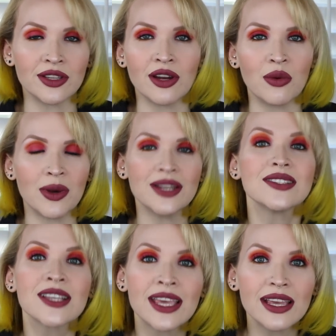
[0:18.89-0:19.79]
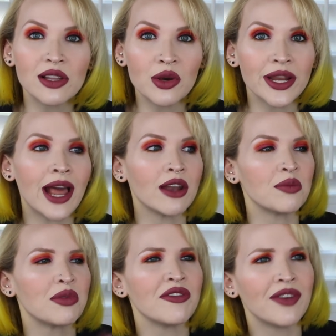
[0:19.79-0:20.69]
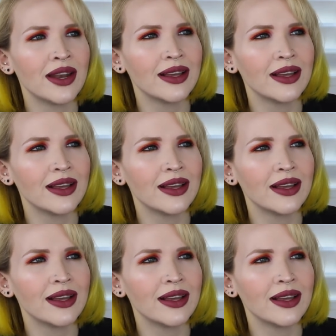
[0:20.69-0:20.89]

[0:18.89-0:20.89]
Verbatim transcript: you know, what is a keloid, how to prevent